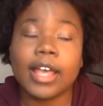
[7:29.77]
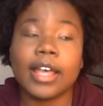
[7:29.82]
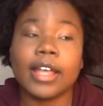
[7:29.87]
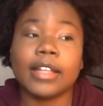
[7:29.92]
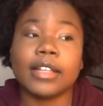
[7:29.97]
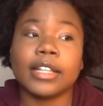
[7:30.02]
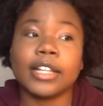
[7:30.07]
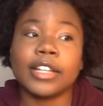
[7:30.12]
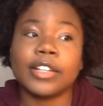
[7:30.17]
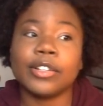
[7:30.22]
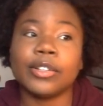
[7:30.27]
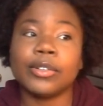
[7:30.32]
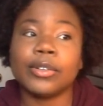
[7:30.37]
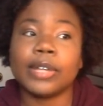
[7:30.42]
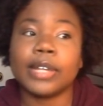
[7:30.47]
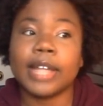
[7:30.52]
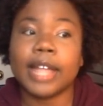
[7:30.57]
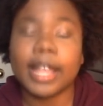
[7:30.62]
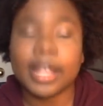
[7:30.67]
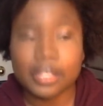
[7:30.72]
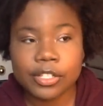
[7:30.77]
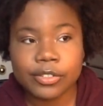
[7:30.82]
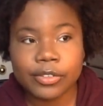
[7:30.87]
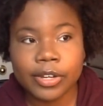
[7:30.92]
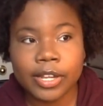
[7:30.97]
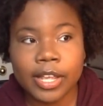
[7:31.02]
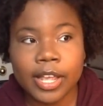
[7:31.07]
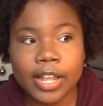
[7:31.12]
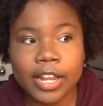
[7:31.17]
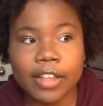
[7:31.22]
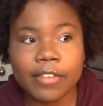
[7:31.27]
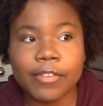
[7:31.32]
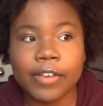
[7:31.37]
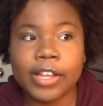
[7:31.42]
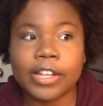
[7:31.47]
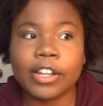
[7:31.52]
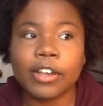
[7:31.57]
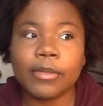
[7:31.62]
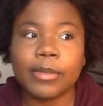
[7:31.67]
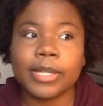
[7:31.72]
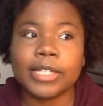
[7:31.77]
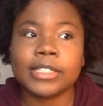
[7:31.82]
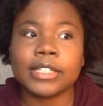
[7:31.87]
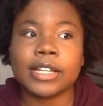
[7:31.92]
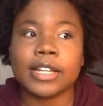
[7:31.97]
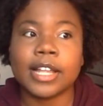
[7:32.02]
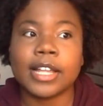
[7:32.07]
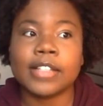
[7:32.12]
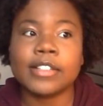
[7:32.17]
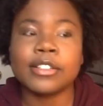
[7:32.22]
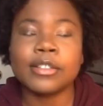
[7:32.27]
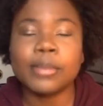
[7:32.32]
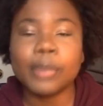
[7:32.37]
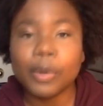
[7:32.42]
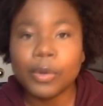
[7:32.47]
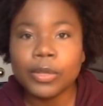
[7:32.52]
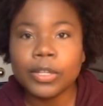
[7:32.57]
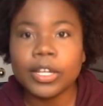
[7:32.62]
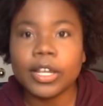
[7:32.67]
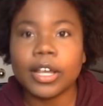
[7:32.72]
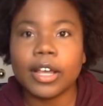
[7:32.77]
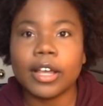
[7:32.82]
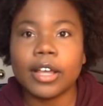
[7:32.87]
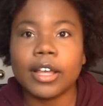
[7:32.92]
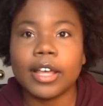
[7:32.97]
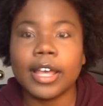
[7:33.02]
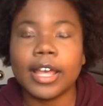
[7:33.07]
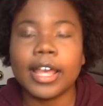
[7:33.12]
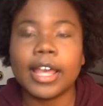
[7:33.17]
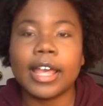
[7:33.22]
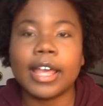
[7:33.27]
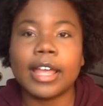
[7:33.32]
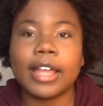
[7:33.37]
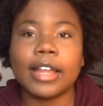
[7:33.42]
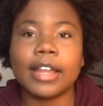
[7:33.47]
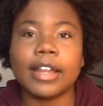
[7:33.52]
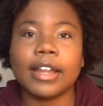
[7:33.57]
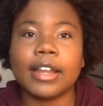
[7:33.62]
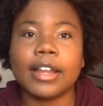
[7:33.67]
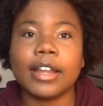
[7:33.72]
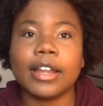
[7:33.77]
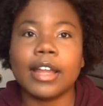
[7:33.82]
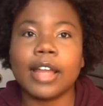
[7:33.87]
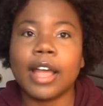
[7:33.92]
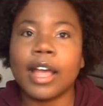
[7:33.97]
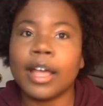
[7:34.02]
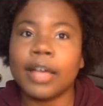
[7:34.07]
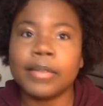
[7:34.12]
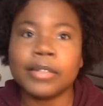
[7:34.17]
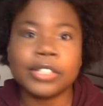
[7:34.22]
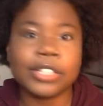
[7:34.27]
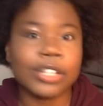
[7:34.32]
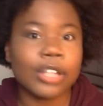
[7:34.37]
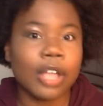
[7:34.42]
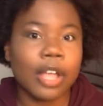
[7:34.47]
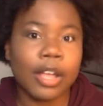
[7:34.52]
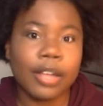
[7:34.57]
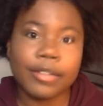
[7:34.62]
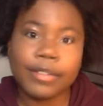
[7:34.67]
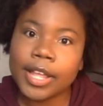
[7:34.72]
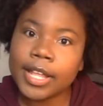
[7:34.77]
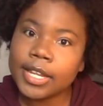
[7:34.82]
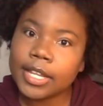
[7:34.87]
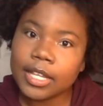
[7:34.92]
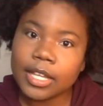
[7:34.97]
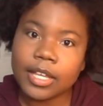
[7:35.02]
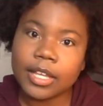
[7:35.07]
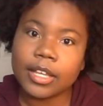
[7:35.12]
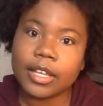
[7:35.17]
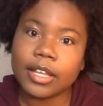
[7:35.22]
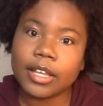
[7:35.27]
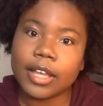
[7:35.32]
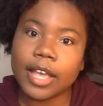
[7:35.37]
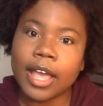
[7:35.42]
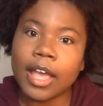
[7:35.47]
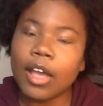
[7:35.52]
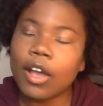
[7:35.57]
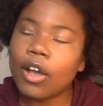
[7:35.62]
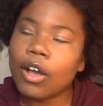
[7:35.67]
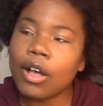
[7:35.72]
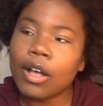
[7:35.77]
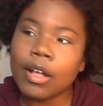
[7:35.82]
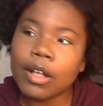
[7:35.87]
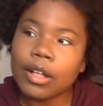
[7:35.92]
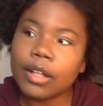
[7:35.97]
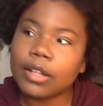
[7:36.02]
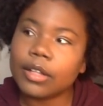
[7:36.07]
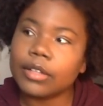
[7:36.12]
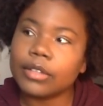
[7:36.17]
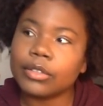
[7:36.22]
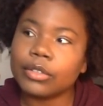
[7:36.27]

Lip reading: and they do an x-ray, and I find out my son has pneumonia, and I was not ready at all.